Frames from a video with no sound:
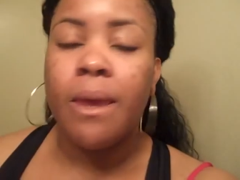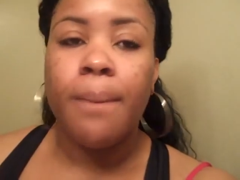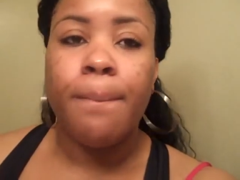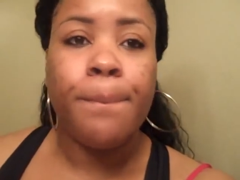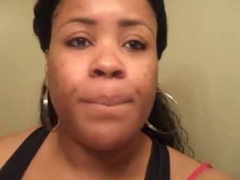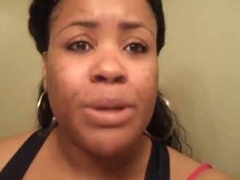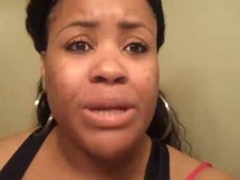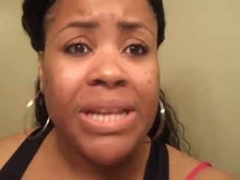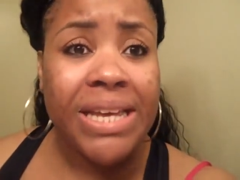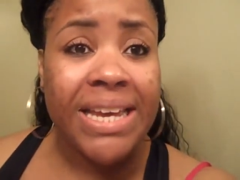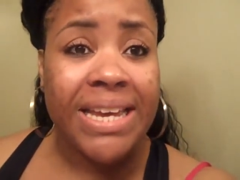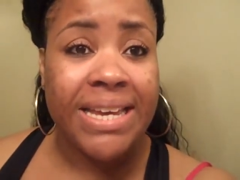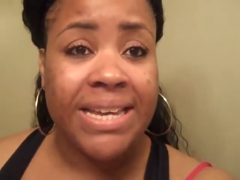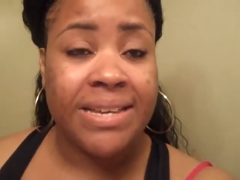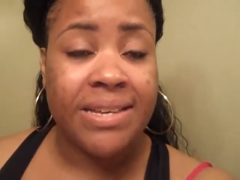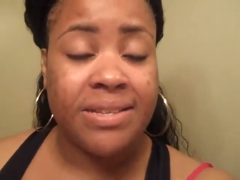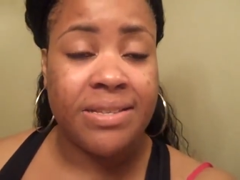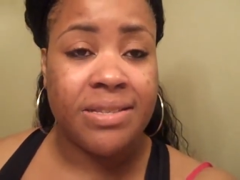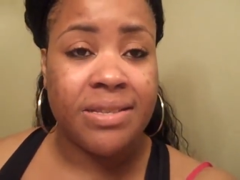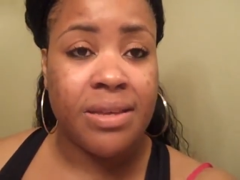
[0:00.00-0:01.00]

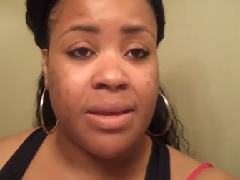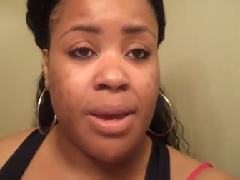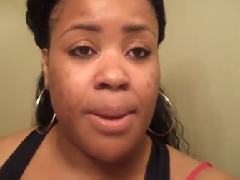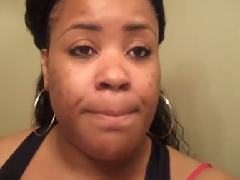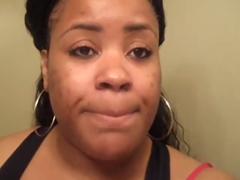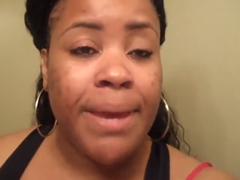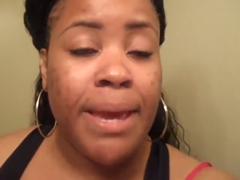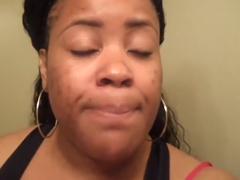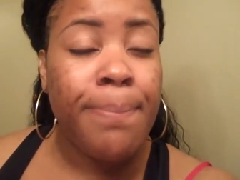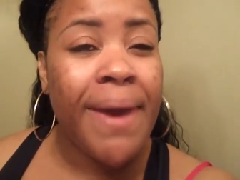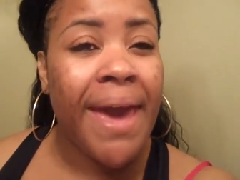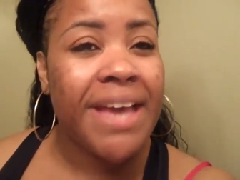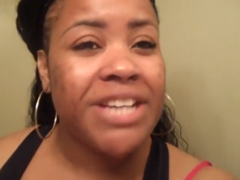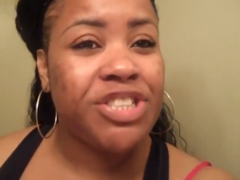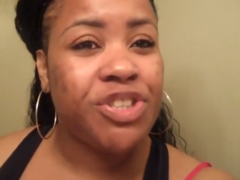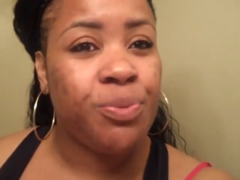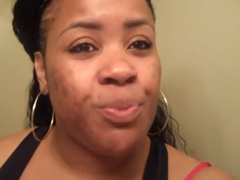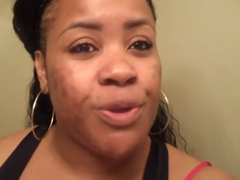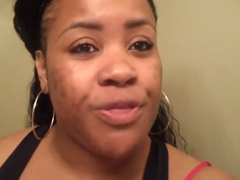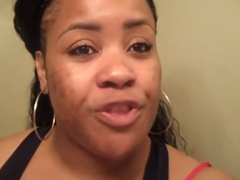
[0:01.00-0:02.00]
Please be
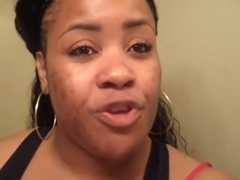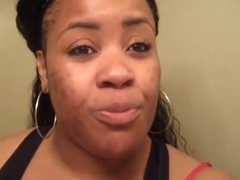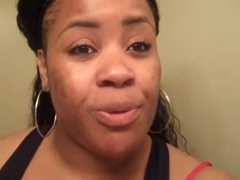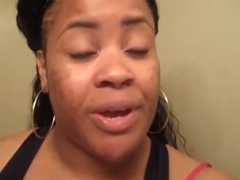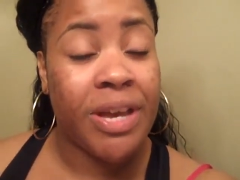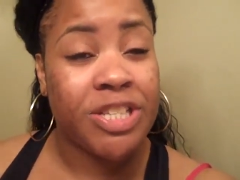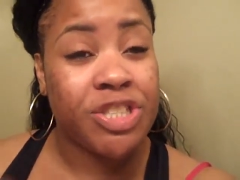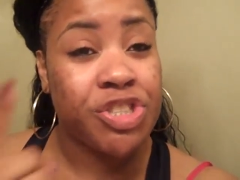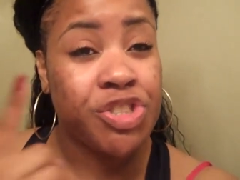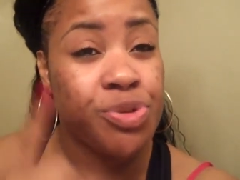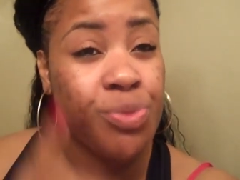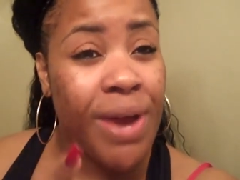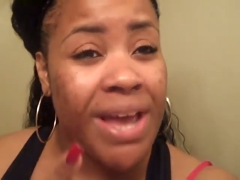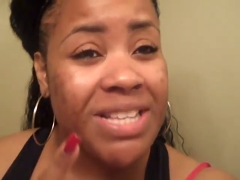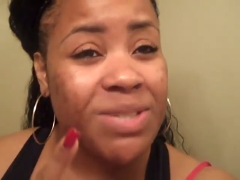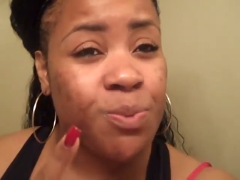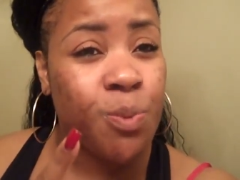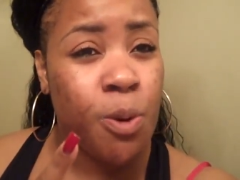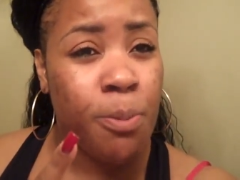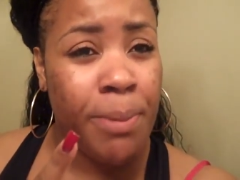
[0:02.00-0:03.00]
patient with you because
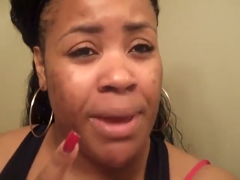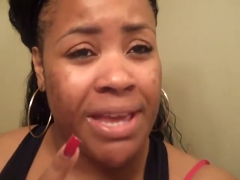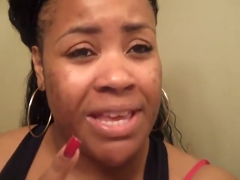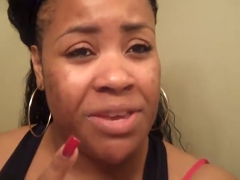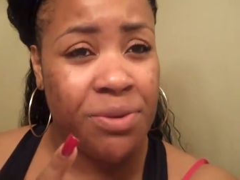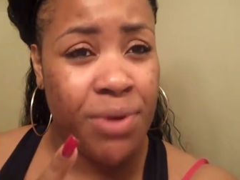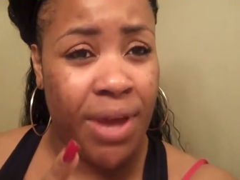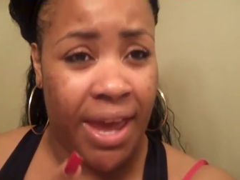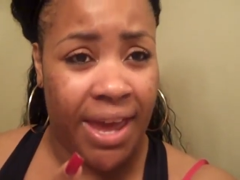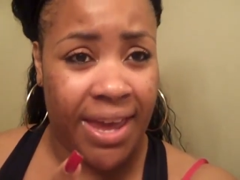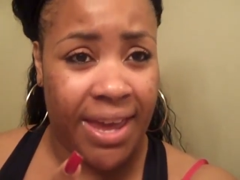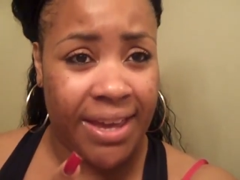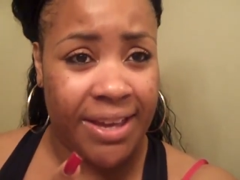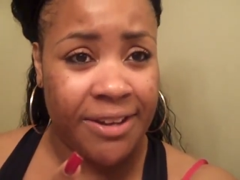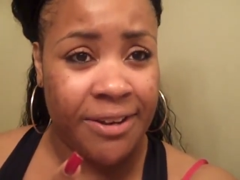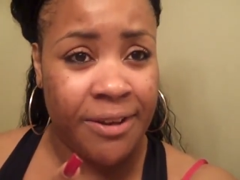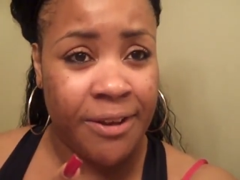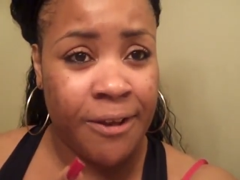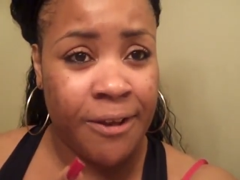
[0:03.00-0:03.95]
stress will make you gain.